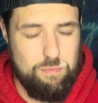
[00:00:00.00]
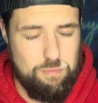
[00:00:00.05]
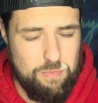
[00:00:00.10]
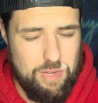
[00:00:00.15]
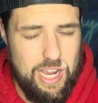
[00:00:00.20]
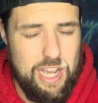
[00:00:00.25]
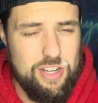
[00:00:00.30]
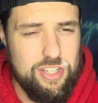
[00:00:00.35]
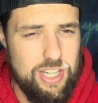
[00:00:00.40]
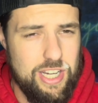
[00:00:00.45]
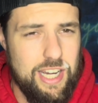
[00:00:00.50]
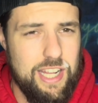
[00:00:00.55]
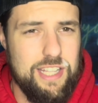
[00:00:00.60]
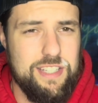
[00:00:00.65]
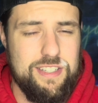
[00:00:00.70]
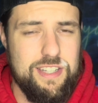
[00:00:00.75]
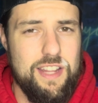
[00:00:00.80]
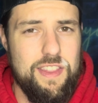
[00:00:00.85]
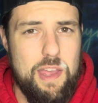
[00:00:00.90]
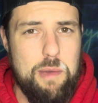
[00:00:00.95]
Kyle
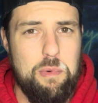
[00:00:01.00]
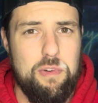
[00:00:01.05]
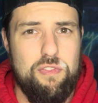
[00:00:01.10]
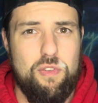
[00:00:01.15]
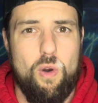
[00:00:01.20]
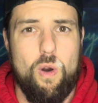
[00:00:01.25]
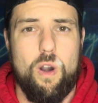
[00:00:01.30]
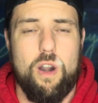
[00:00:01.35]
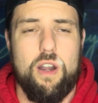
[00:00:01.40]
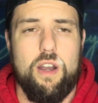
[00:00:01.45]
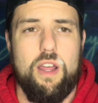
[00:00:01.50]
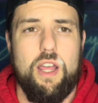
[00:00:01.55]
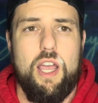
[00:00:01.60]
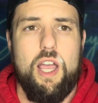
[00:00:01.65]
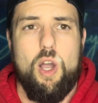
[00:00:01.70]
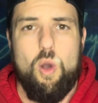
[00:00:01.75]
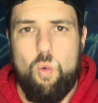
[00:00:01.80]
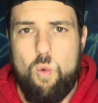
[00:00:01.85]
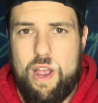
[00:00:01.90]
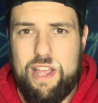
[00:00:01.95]
Shanahan's done that before.
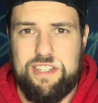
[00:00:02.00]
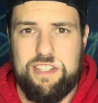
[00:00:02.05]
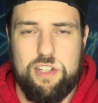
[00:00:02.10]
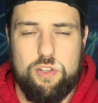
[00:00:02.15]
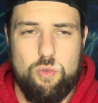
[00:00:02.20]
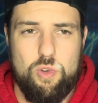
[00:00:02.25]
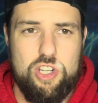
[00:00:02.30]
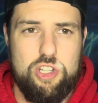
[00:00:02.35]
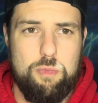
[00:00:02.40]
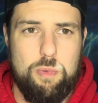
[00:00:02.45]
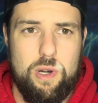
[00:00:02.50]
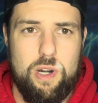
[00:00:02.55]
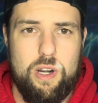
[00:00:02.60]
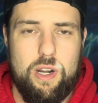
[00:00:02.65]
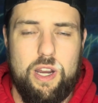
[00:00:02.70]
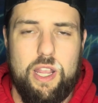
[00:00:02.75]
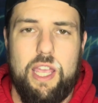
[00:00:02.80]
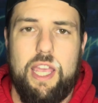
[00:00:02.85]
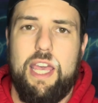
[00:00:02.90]
Weston Richburg,